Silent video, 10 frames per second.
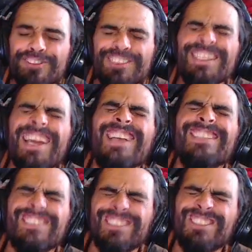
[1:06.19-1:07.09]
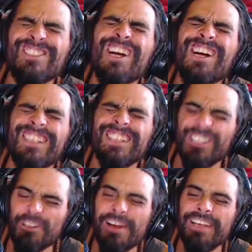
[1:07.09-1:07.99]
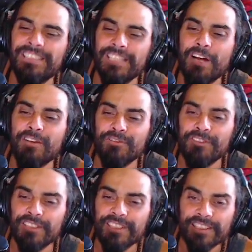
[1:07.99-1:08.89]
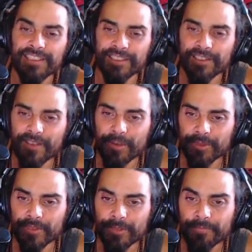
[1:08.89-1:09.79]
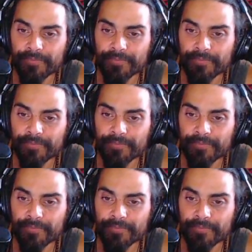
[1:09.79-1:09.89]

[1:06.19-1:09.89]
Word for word: Yes, Chuck! UHF! I love that movie.